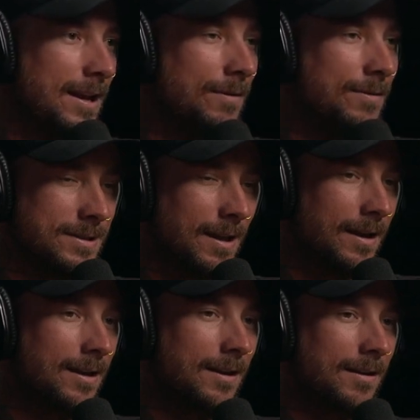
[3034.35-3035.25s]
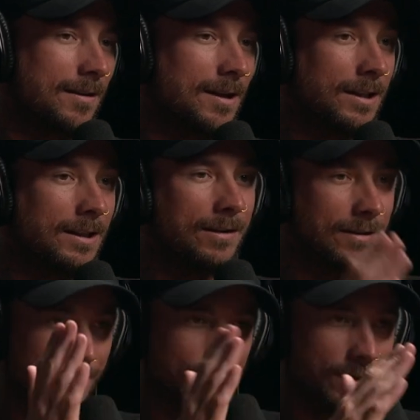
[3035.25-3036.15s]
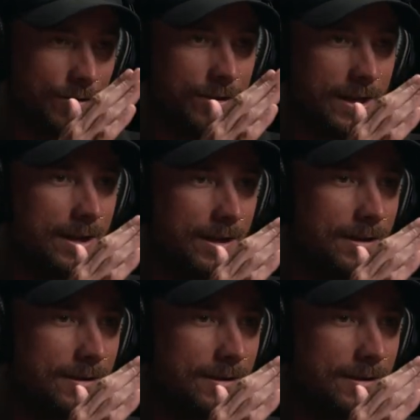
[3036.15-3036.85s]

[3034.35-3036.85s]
it was like clearly below the E.